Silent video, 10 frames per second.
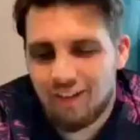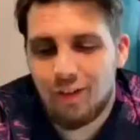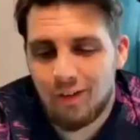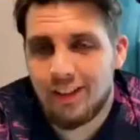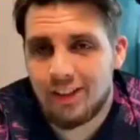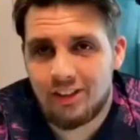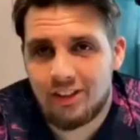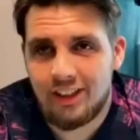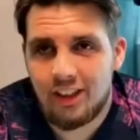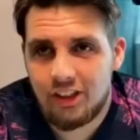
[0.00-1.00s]
you one that's
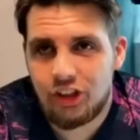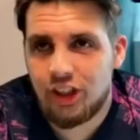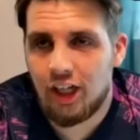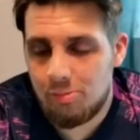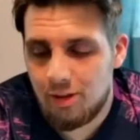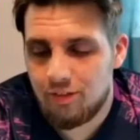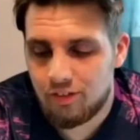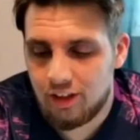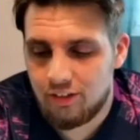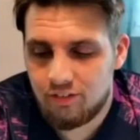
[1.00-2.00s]
like scarred me for
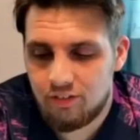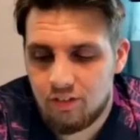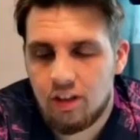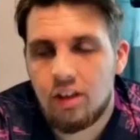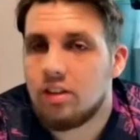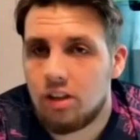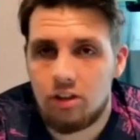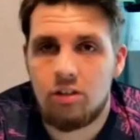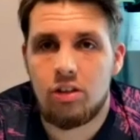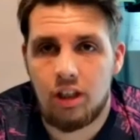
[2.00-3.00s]
life. Did
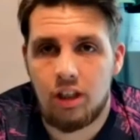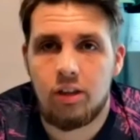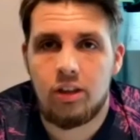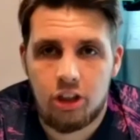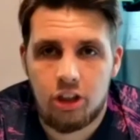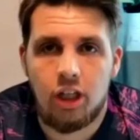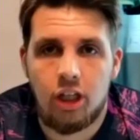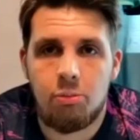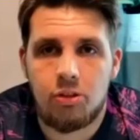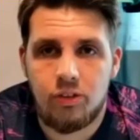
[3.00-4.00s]
you know down in the Southern
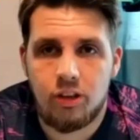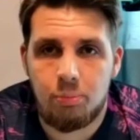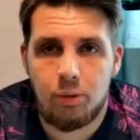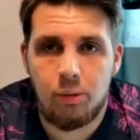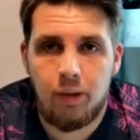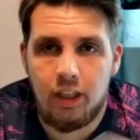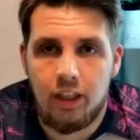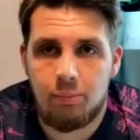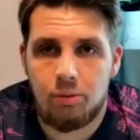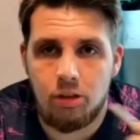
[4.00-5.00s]
Hemisphere they put
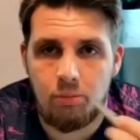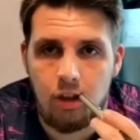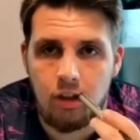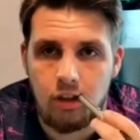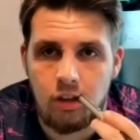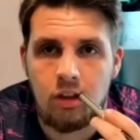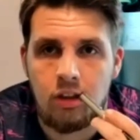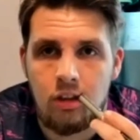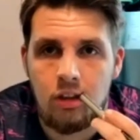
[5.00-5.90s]
pineapple on burgers?